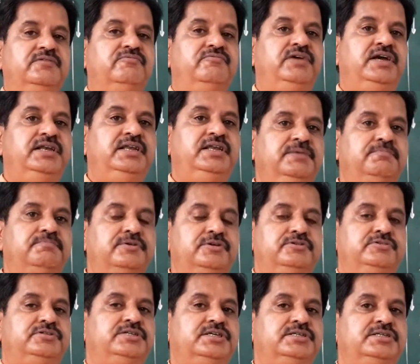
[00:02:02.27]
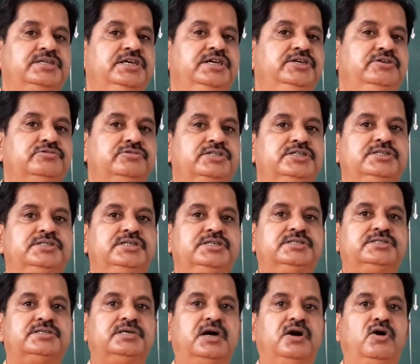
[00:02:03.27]
When produces, he uses
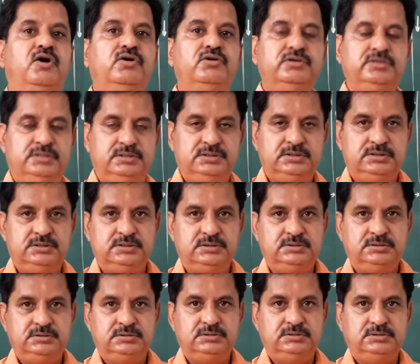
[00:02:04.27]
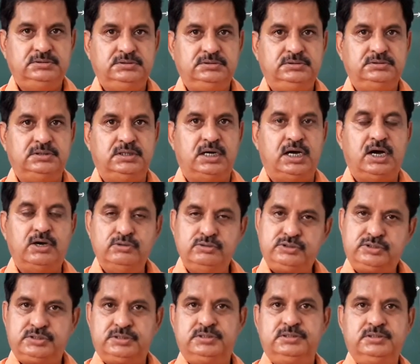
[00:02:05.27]
his own
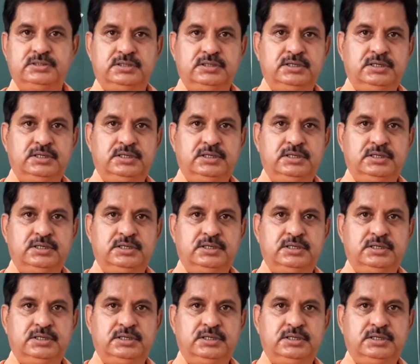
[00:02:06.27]
house.